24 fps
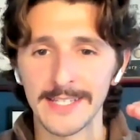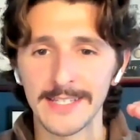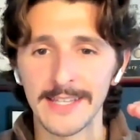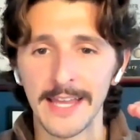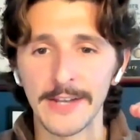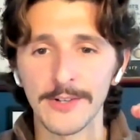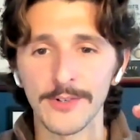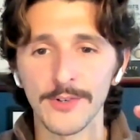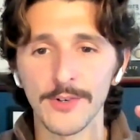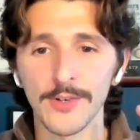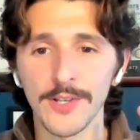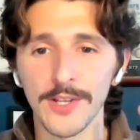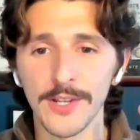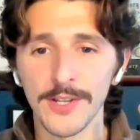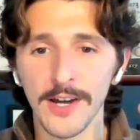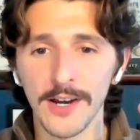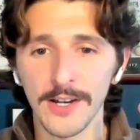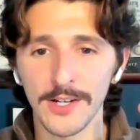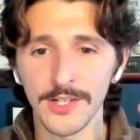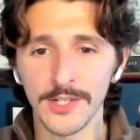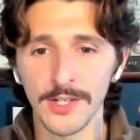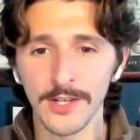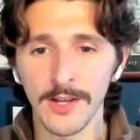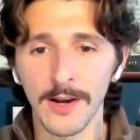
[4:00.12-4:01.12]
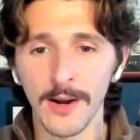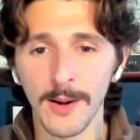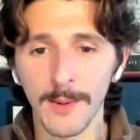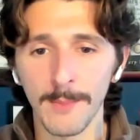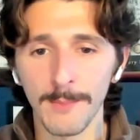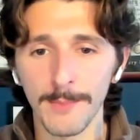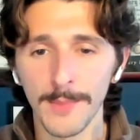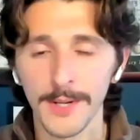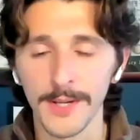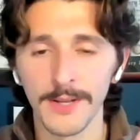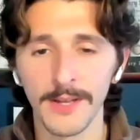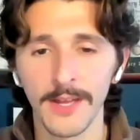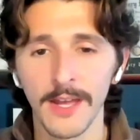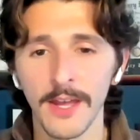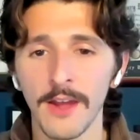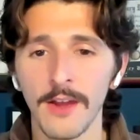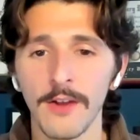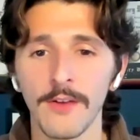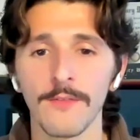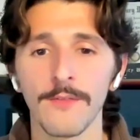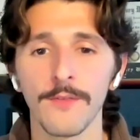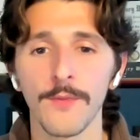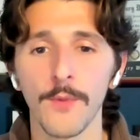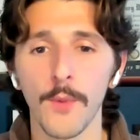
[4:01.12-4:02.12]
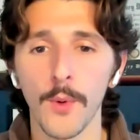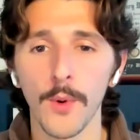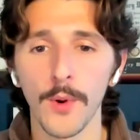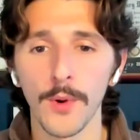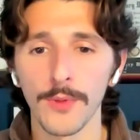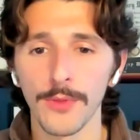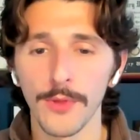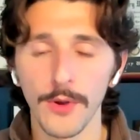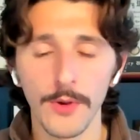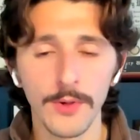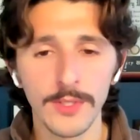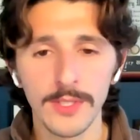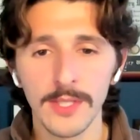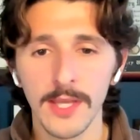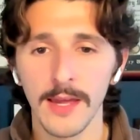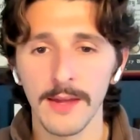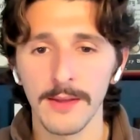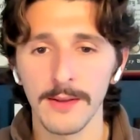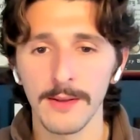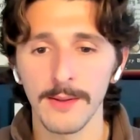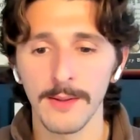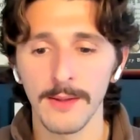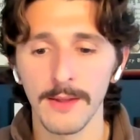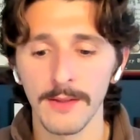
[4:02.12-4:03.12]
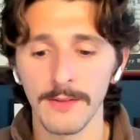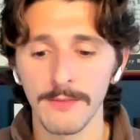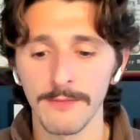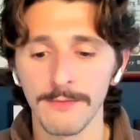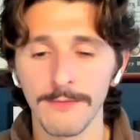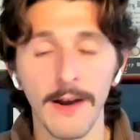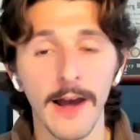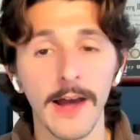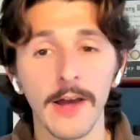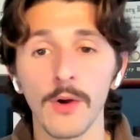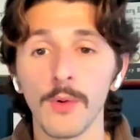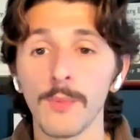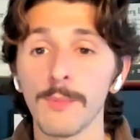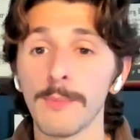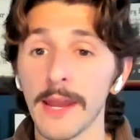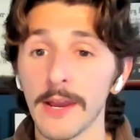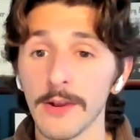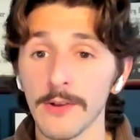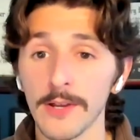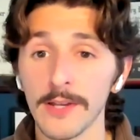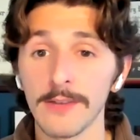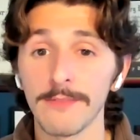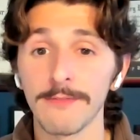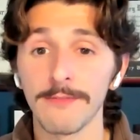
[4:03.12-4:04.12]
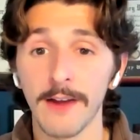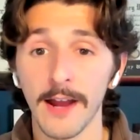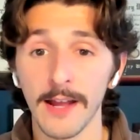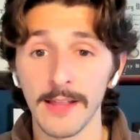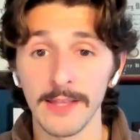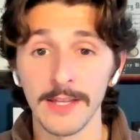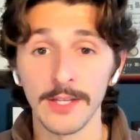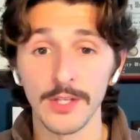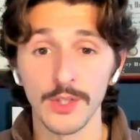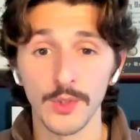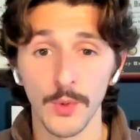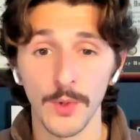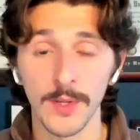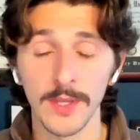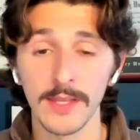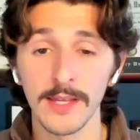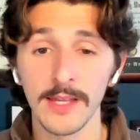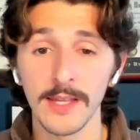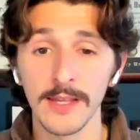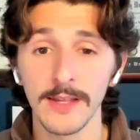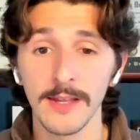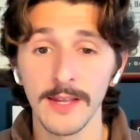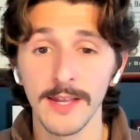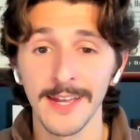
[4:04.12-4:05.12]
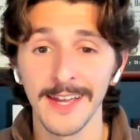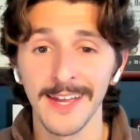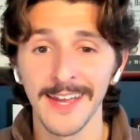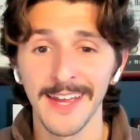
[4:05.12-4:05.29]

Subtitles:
standard deduction hump. For those that file married filing jointly,